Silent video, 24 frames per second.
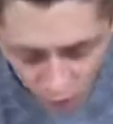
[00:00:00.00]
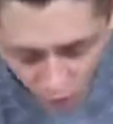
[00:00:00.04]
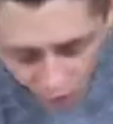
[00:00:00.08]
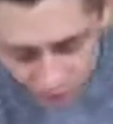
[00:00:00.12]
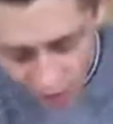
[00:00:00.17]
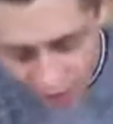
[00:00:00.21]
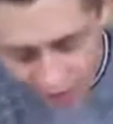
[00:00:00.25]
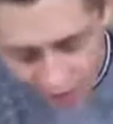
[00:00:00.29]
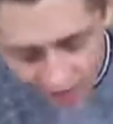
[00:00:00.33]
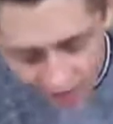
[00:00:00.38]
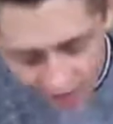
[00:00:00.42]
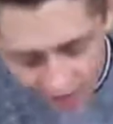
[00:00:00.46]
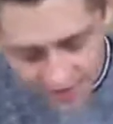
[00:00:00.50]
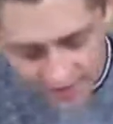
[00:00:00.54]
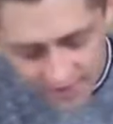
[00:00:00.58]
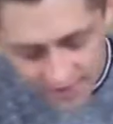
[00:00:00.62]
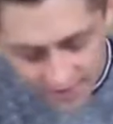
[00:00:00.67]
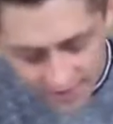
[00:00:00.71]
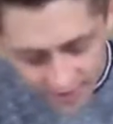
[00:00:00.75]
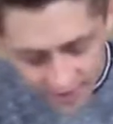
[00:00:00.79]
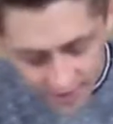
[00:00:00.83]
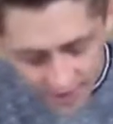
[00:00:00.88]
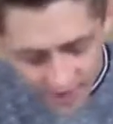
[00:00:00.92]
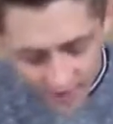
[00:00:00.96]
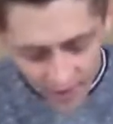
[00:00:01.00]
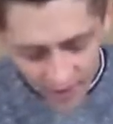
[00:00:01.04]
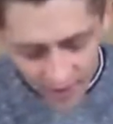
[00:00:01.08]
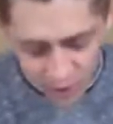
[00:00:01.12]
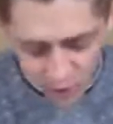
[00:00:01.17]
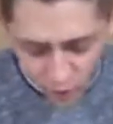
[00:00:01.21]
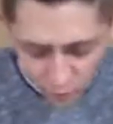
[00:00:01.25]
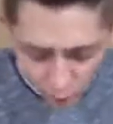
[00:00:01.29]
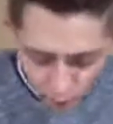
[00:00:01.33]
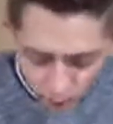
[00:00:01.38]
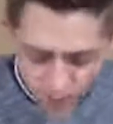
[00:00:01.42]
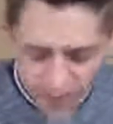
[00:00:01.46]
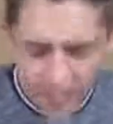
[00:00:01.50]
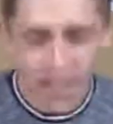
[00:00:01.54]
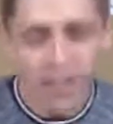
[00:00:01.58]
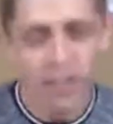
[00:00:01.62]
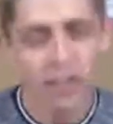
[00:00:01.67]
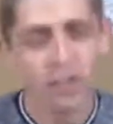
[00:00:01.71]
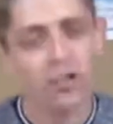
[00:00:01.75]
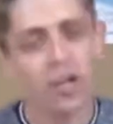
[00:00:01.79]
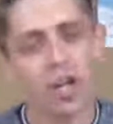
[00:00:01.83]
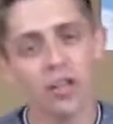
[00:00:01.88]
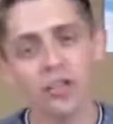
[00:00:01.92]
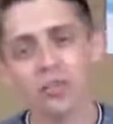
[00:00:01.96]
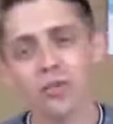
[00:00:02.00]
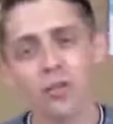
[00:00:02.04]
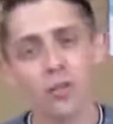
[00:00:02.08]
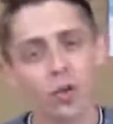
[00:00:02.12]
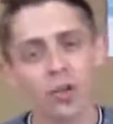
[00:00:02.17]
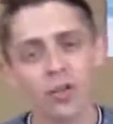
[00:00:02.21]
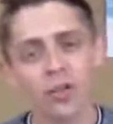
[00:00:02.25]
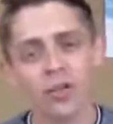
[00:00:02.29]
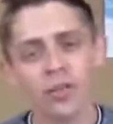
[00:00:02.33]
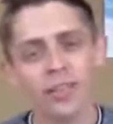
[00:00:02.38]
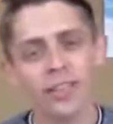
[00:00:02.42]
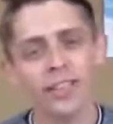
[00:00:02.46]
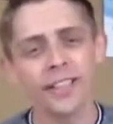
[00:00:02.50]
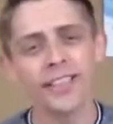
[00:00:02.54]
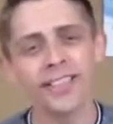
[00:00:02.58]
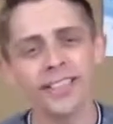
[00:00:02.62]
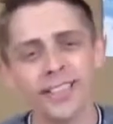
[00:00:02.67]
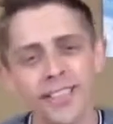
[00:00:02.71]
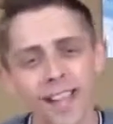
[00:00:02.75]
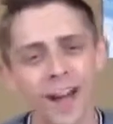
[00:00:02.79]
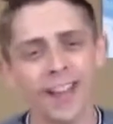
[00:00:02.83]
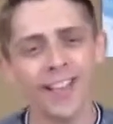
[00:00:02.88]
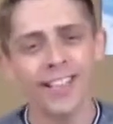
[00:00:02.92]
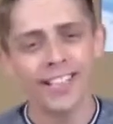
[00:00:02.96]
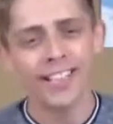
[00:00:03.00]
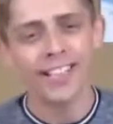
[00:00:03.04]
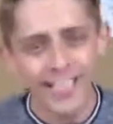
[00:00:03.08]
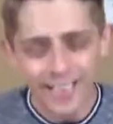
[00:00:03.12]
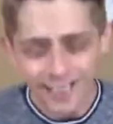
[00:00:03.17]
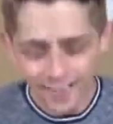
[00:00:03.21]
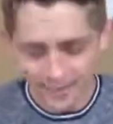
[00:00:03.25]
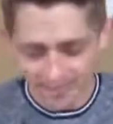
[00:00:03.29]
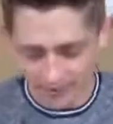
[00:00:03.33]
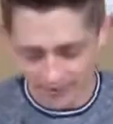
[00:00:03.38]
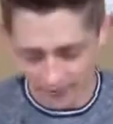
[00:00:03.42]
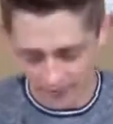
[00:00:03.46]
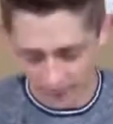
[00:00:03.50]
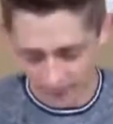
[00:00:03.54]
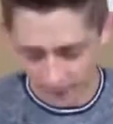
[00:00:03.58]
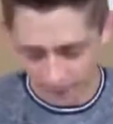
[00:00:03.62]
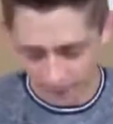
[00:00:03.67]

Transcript: Christ to create a just world is not easy.